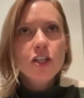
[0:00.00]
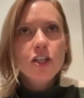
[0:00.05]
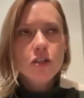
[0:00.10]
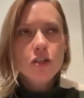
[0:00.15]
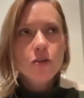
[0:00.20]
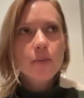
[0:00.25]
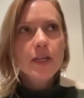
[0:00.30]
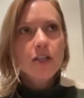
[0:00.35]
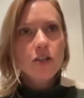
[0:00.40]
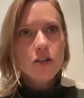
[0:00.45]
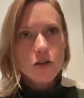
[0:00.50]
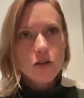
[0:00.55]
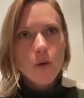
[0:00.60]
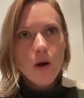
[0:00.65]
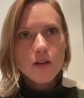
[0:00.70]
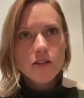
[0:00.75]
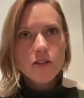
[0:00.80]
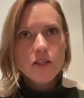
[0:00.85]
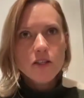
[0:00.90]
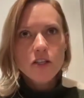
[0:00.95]
are human
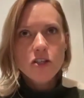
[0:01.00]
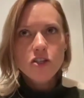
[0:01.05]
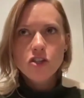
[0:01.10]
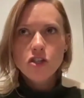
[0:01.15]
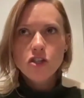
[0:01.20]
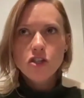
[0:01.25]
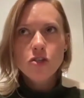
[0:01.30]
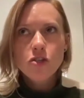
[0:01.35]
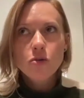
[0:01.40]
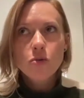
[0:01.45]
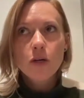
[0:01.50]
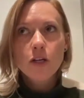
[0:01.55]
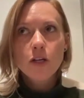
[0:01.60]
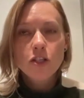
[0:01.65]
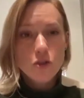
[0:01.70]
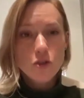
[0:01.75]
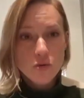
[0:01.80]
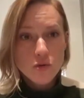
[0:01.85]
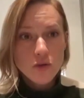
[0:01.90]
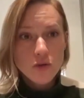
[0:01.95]
nuances to
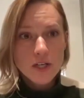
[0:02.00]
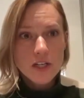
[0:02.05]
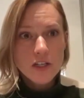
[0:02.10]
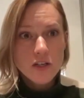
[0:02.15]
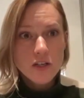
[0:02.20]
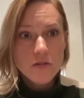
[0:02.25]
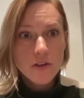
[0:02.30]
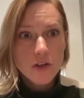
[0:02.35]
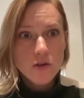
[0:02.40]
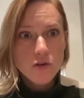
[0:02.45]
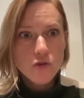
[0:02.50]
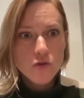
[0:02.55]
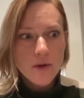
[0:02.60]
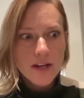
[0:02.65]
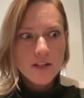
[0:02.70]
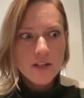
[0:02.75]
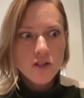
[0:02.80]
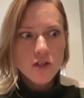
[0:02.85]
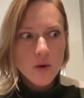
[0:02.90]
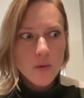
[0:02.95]
user interviews,
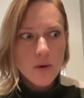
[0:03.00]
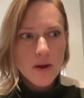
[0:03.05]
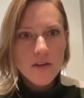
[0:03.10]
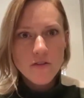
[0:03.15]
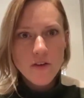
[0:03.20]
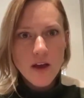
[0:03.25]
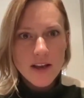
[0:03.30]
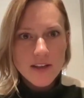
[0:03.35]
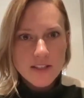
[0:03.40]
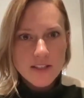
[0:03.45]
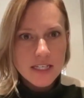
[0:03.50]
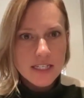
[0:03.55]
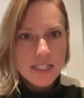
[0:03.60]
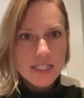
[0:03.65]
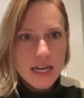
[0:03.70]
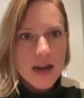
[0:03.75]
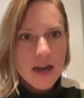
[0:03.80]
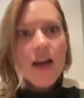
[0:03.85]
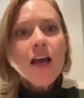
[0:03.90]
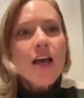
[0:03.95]
right? So if I sit
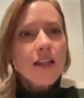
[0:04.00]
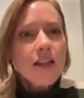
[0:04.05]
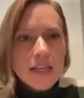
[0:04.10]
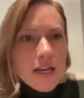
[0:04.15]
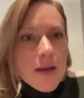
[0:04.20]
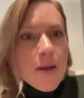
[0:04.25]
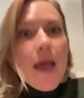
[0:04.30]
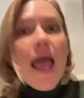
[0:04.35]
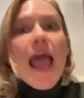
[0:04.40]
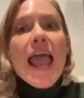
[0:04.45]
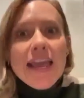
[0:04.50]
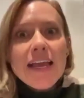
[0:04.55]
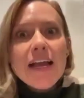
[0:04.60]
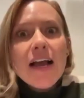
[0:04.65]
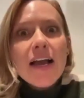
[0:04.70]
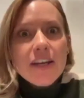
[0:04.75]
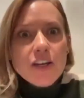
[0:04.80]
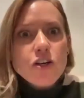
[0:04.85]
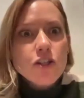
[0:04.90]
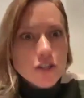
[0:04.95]
down, like
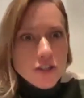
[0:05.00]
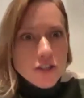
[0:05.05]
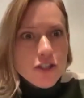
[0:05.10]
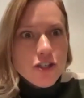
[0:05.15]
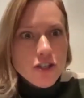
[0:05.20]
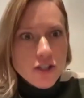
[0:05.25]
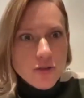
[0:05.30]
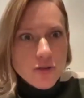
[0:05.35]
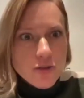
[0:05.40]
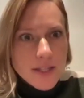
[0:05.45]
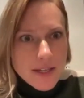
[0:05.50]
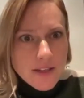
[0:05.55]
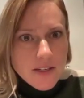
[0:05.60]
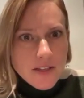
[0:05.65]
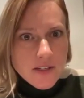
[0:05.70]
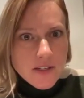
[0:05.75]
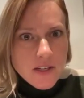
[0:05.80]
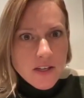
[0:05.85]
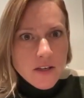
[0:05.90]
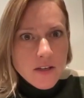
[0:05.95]
AI couldn't do
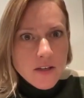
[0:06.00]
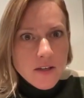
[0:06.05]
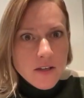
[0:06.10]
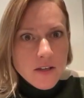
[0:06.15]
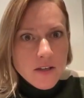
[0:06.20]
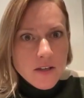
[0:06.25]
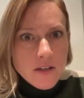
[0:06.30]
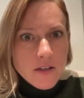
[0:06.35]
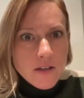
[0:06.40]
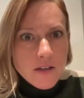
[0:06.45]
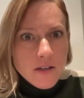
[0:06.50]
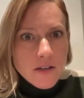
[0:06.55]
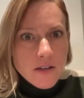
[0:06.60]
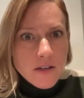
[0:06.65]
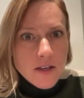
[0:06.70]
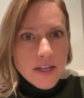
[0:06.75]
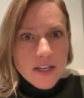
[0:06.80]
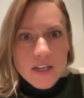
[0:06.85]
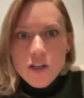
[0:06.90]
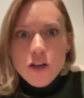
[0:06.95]
this.
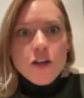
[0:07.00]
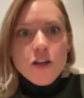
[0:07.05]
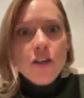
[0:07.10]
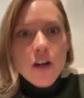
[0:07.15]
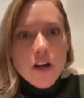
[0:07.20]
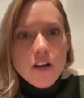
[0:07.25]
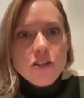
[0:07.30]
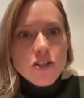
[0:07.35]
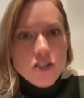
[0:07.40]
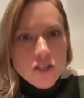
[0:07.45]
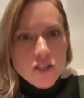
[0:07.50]
It could not